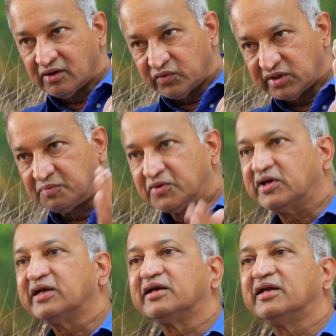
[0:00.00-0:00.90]
with the
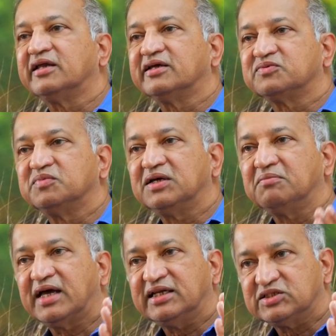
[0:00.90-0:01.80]
protected areas being
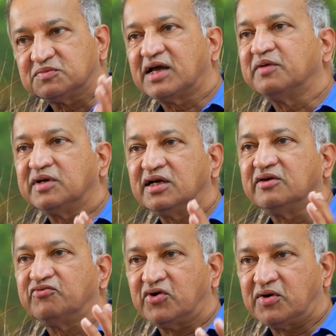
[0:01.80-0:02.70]
managed
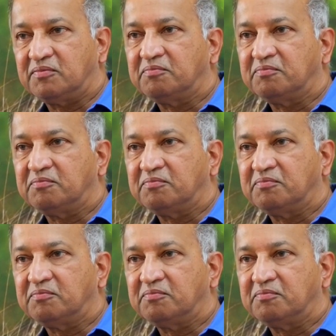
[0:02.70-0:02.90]
primarily for